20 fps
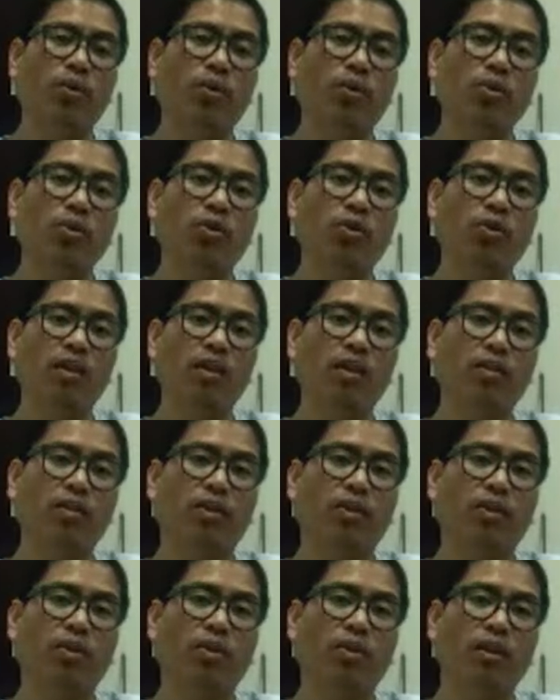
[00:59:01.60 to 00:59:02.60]
the good
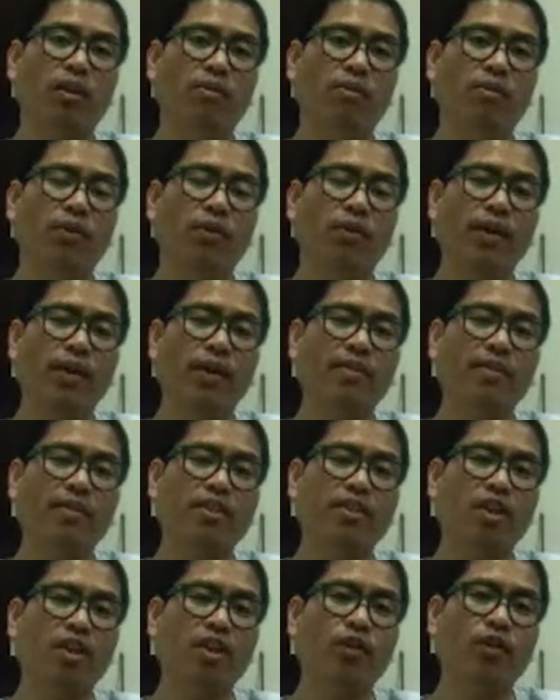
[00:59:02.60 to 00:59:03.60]
cholesterol, very
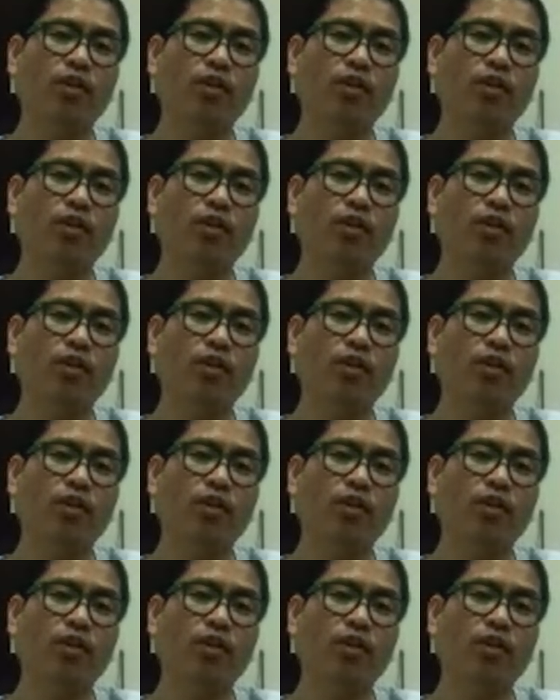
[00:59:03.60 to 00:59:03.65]
essential